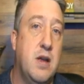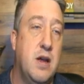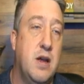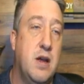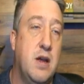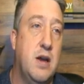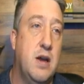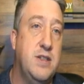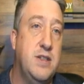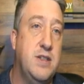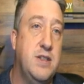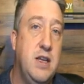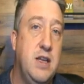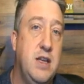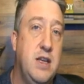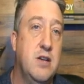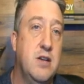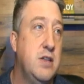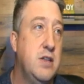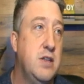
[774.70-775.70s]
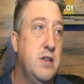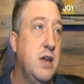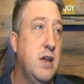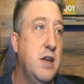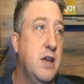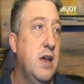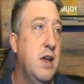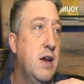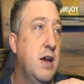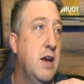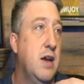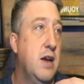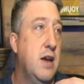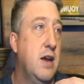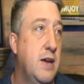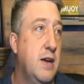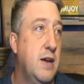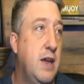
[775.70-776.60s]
uh, seniors uh,